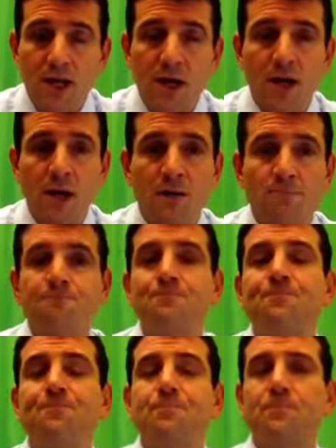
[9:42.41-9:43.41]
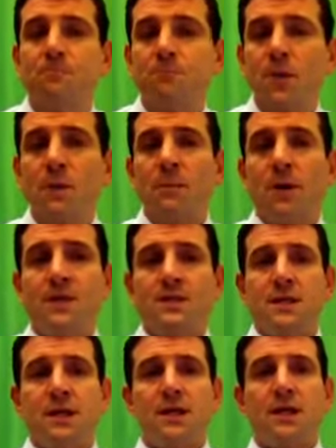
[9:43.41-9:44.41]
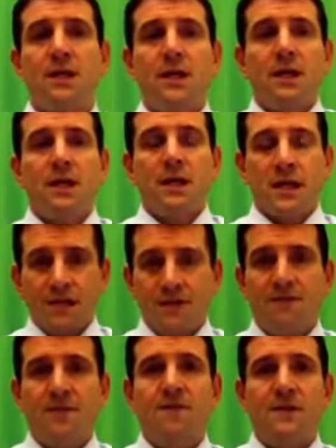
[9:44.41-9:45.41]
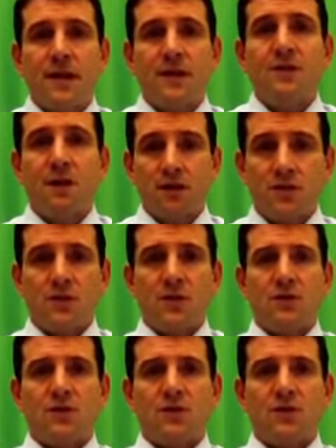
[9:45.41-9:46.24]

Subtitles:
But in 1858, Douglas